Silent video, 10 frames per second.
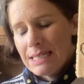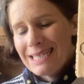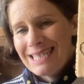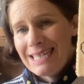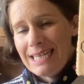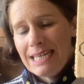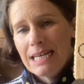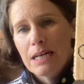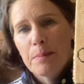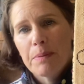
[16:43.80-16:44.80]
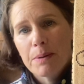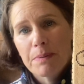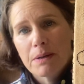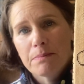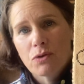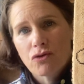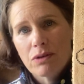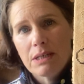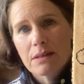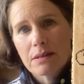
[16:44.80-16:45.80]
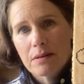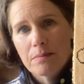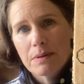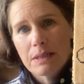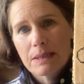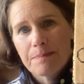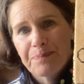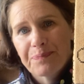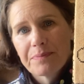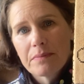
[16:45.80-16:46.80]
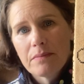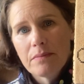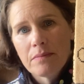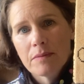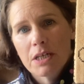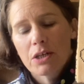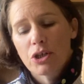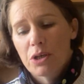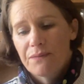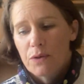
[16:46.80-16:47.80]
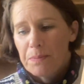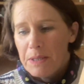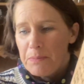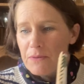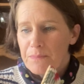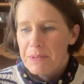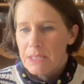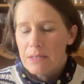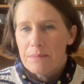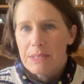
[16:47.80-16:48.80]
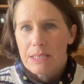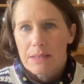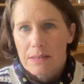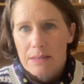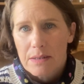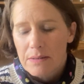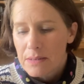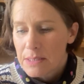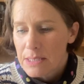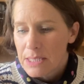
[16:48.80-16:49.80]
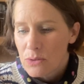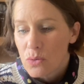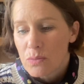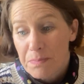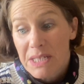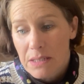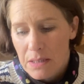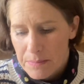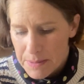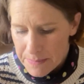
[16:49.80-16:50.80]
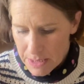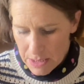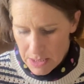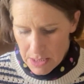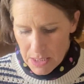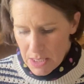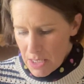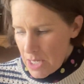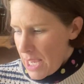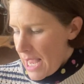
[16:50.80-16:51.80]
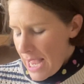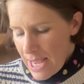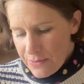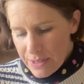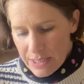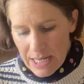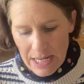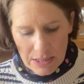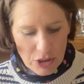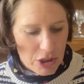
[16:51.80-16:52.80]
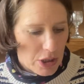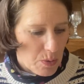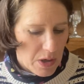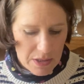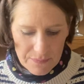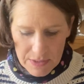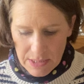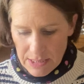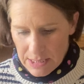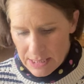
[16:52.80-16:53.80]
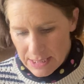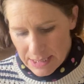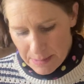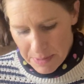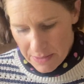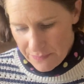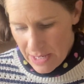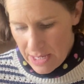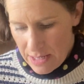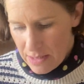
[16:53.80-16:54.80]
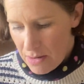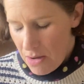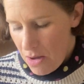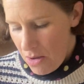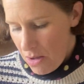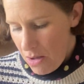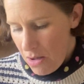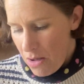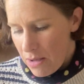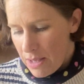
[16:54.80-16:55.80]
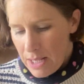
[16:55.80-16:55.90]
Tea by Plum Street Samplers. And I know a few people have picked up this and started to stick, or picked it up. And then the next two I've done in this similar vein are